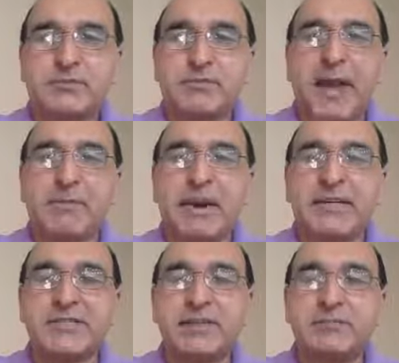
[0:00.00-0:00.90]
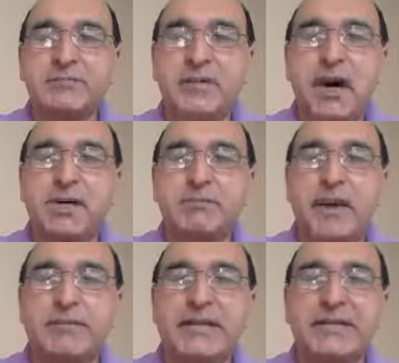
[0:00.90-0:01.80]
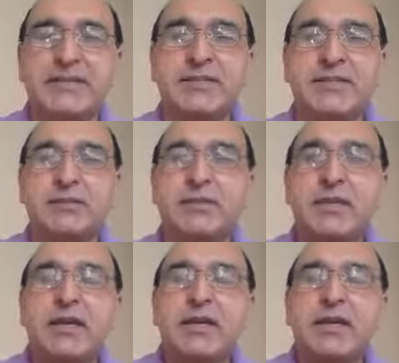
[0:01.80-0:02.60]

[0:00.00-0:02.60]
Pragmatism or pragmaticism